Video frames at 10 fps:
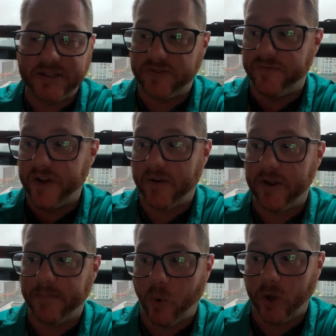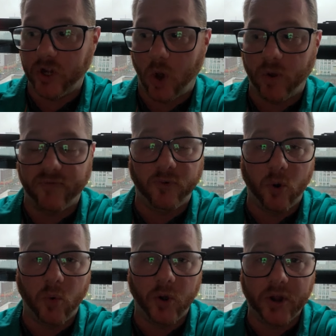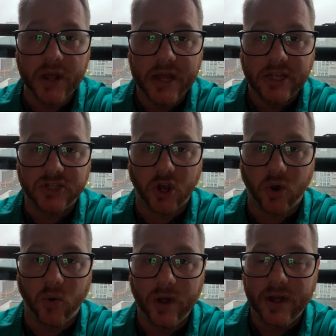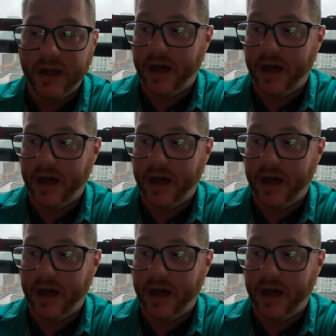It's very important going forward. So,